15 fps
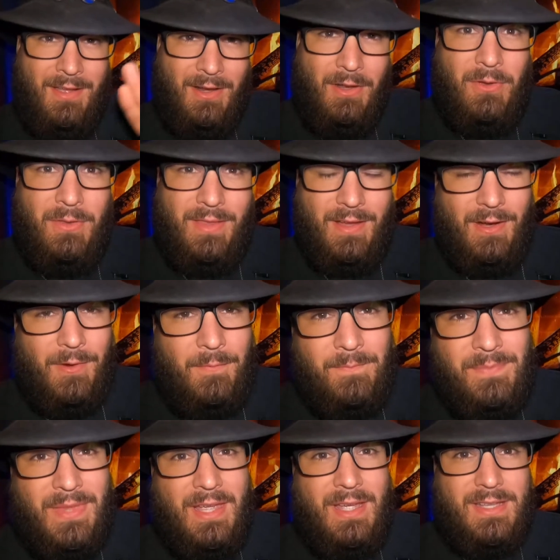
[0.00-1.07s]
Hello there.
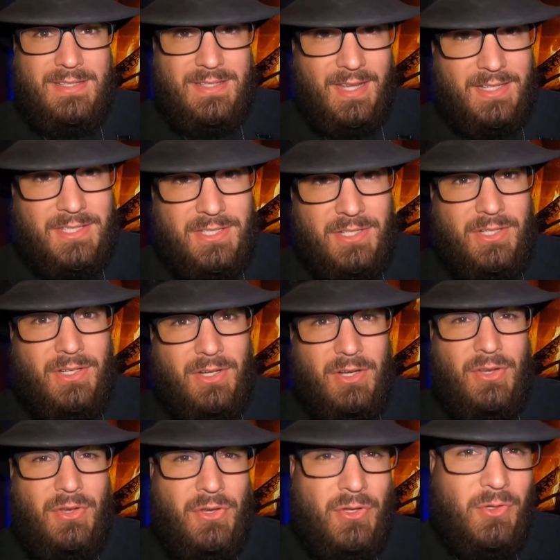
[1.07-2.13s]
Dexter,
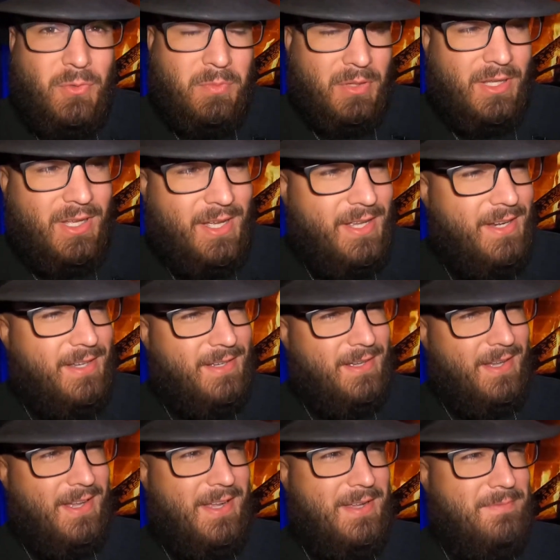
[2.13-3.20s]
new blood,
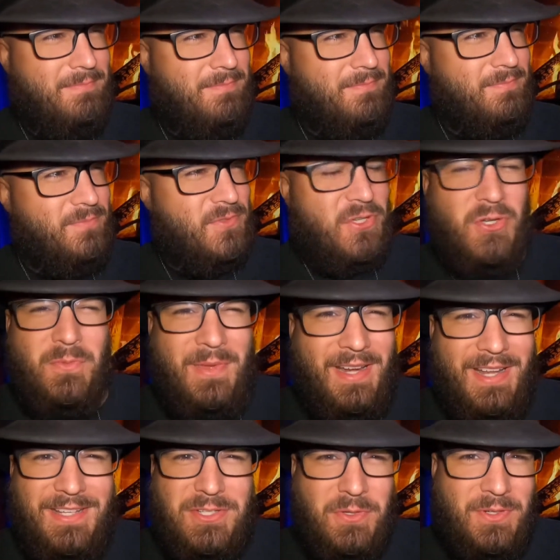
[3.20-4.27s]
too
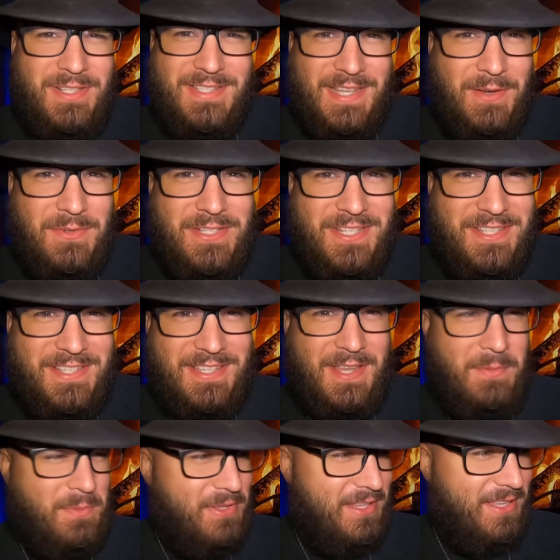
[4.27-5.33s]
many tuna sandwiches,
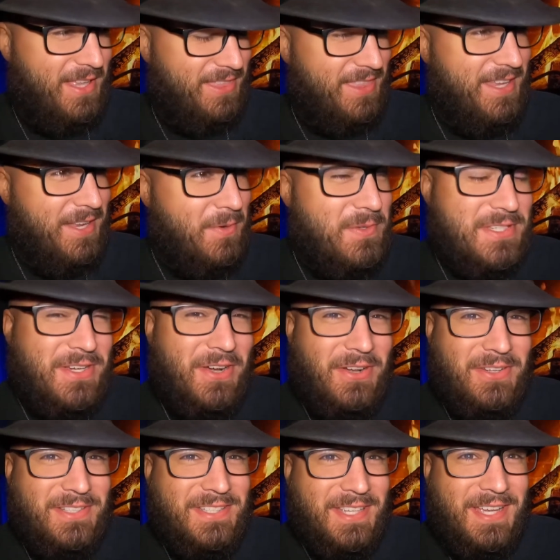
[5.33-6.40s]
I think it was
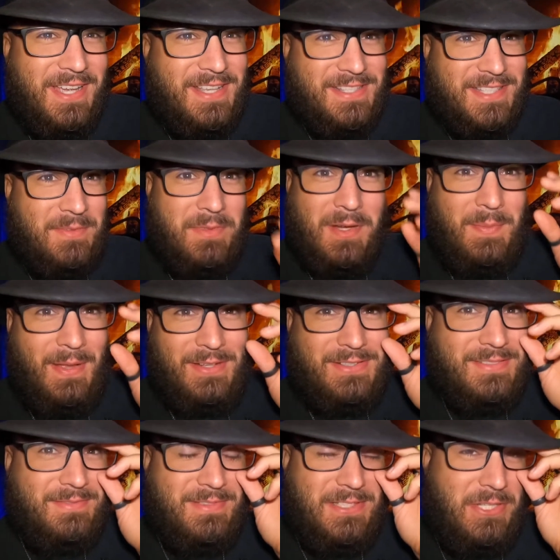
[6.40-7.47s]
called. Something about
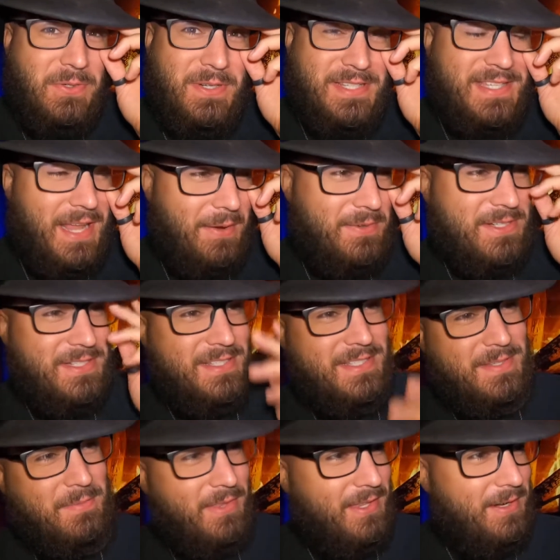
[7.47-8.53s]
tuna sandwiches,
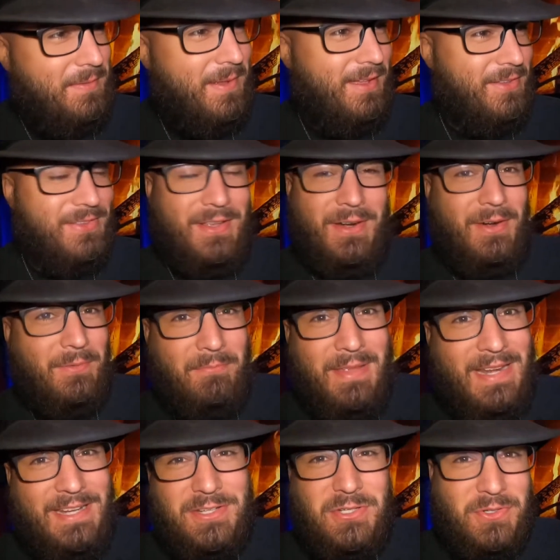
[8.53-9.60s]
something about there are
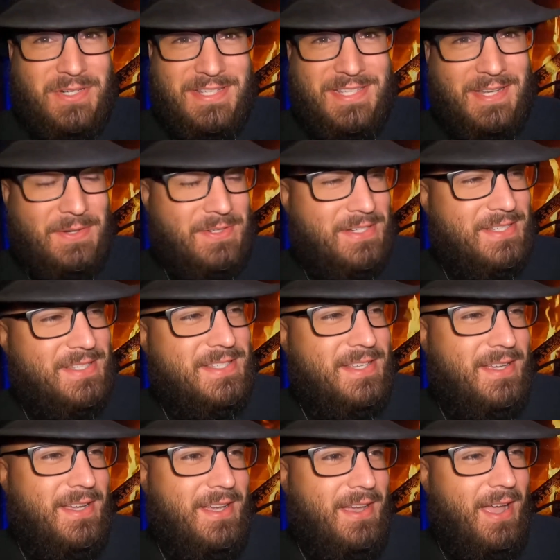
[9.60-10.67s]
many tuna sandwiches.
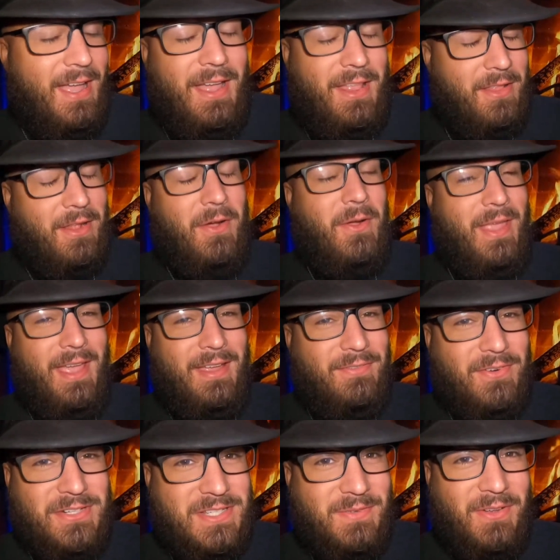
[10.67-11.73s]
Okay,
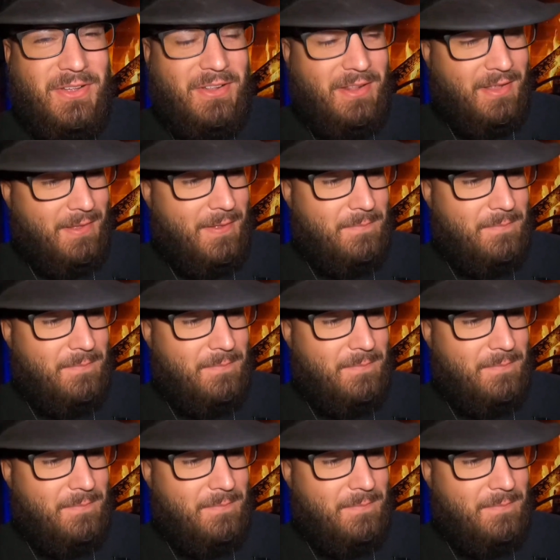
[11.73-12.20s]
first of all,